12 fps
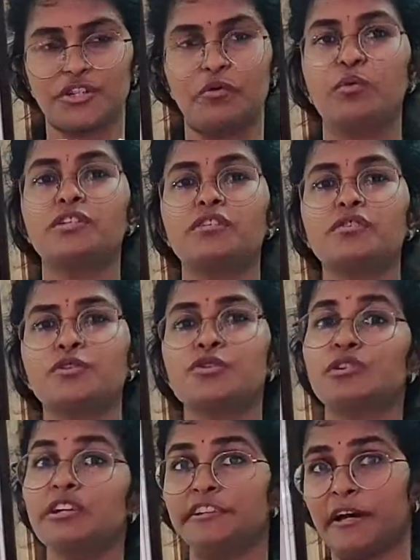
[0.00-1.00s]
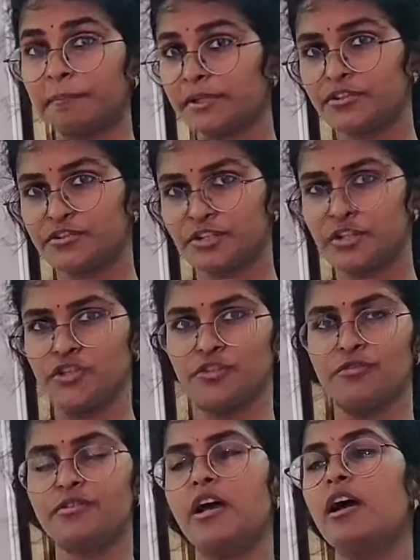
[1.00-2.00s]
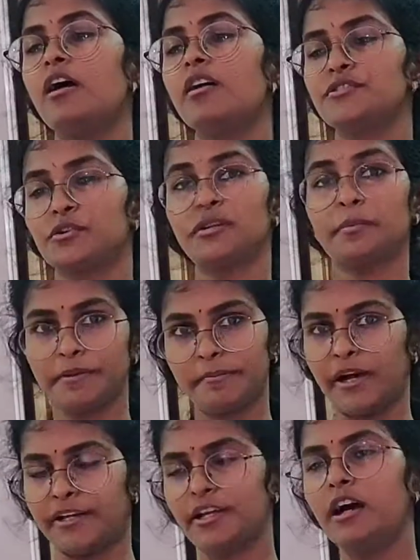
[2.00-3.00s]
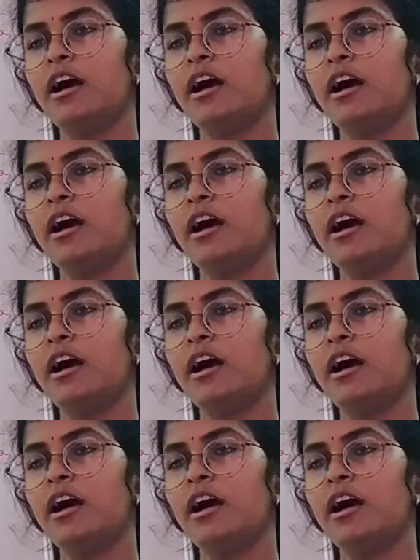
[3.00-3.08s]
which is usually done by the surgeons. So keep in mind.